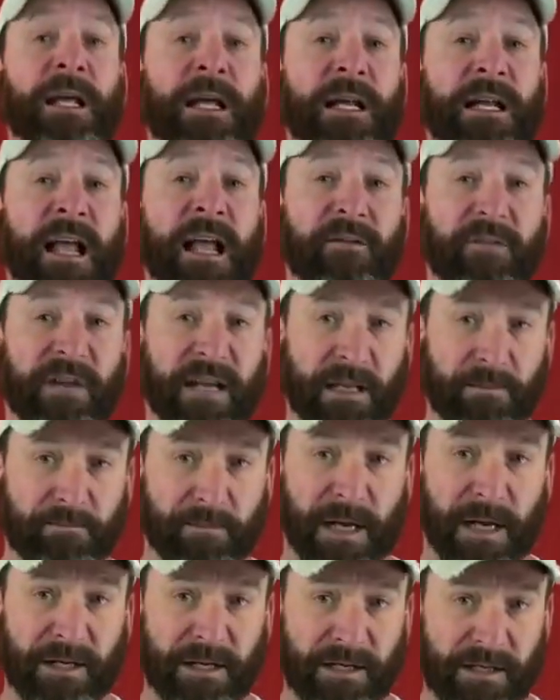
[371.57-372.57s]
and having it
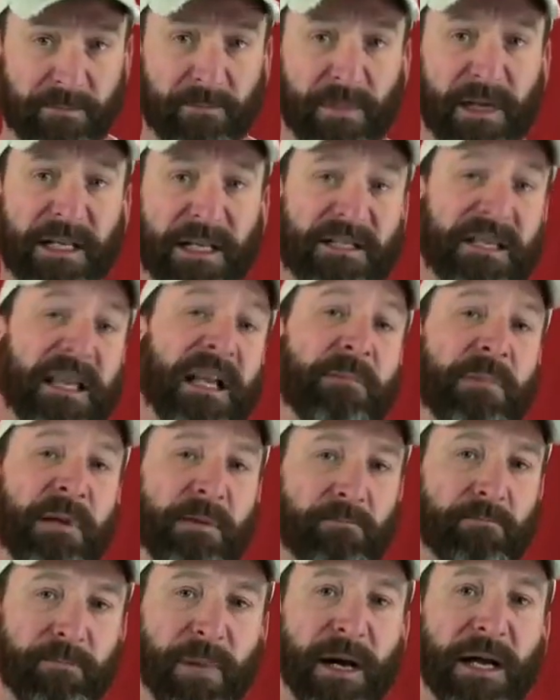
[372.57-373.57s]
buttoned. But it's going to be
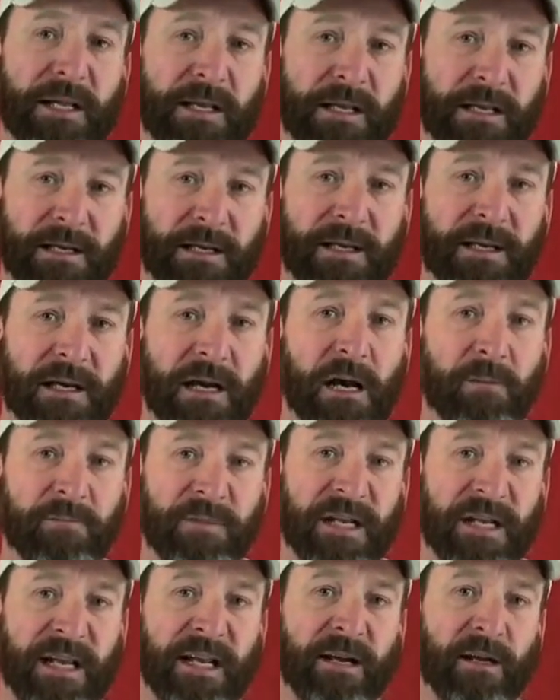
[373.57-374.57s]
buttoned up
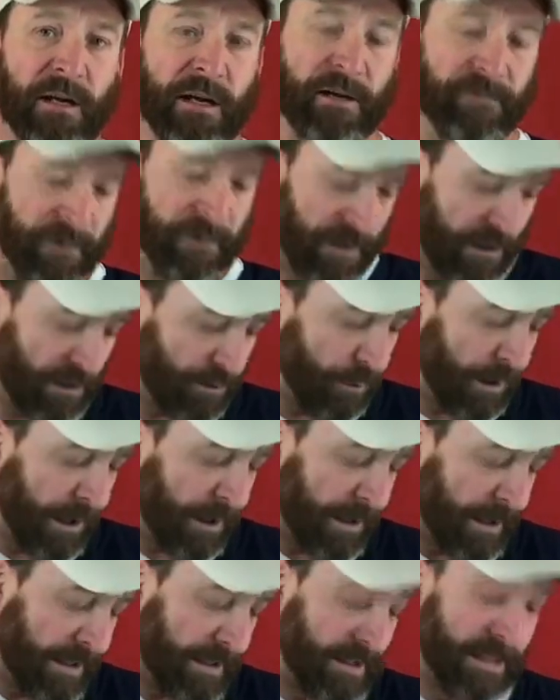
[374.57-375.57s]
to here if you're going to
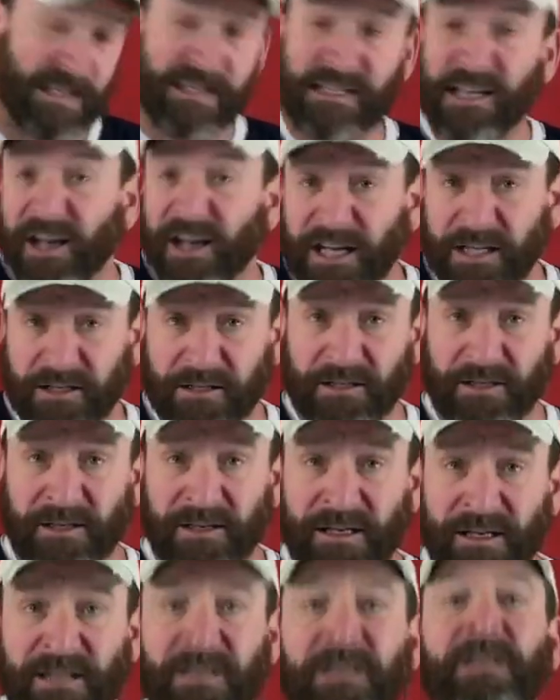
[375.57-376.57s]
wear it at this height,
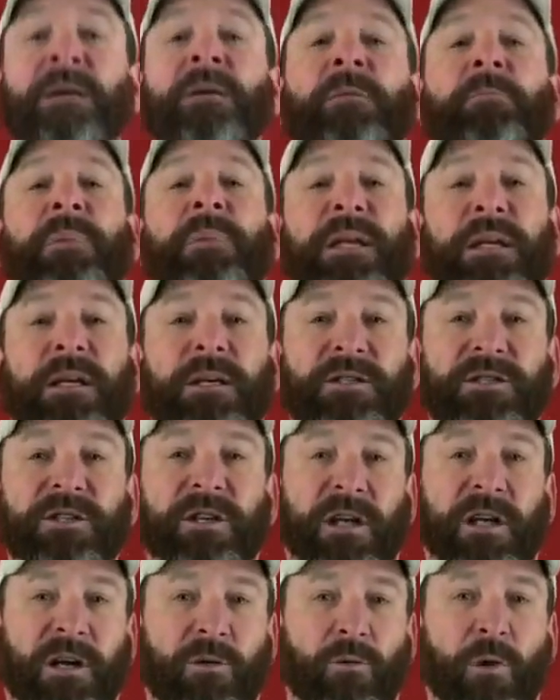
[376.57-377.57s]
because
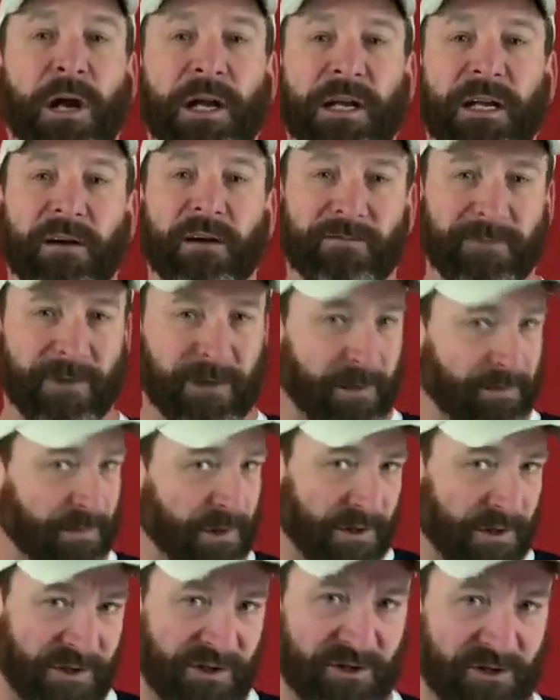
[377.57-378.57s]
you're going to want to cover up
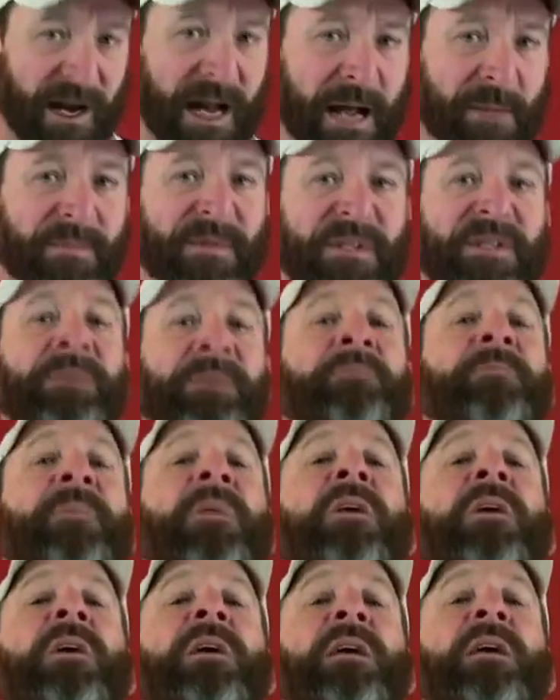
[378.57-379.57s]
those straps.
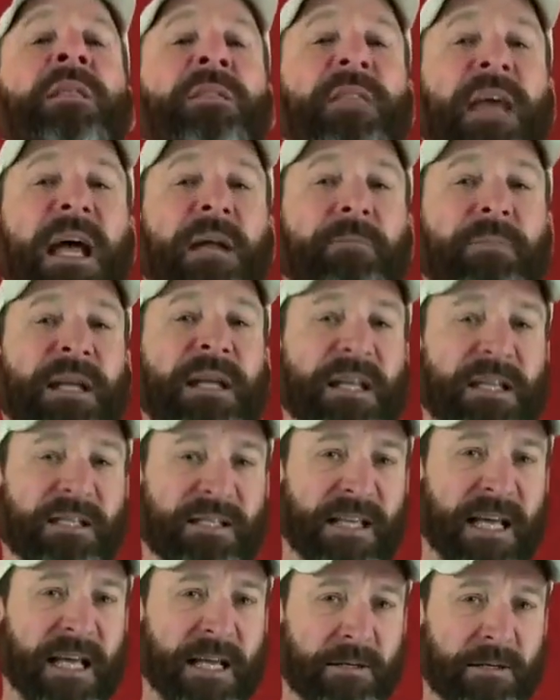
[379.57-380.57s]
That being
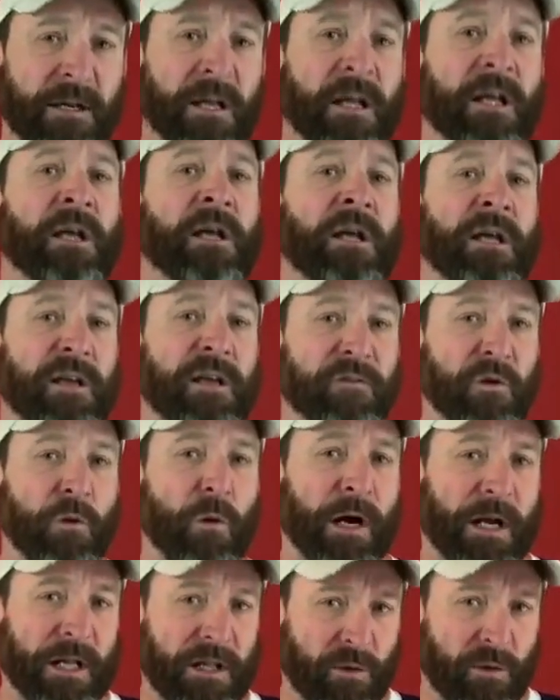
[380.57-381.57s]
said, if you
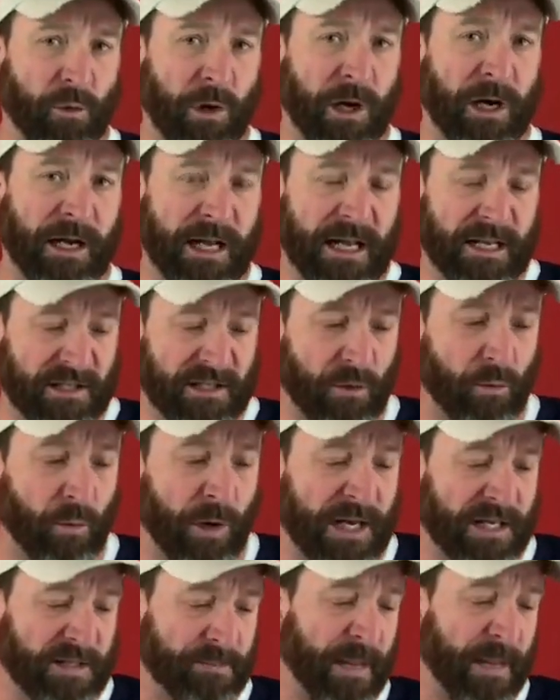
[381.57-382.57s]
wanted to wear it as a
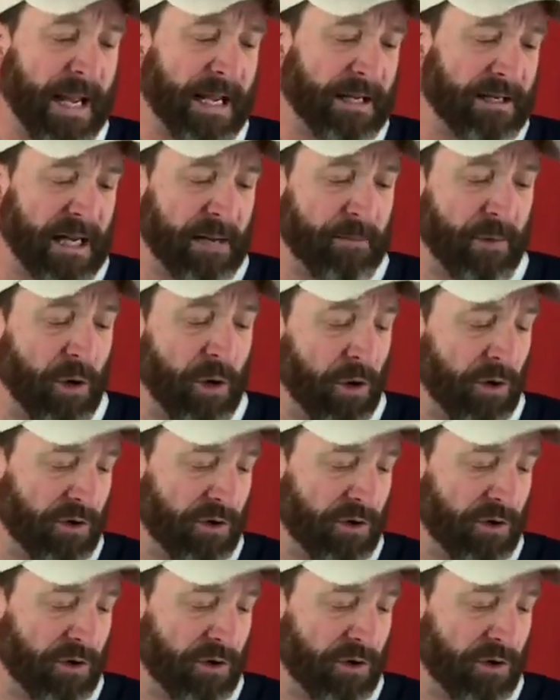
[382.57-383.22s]
waistband type of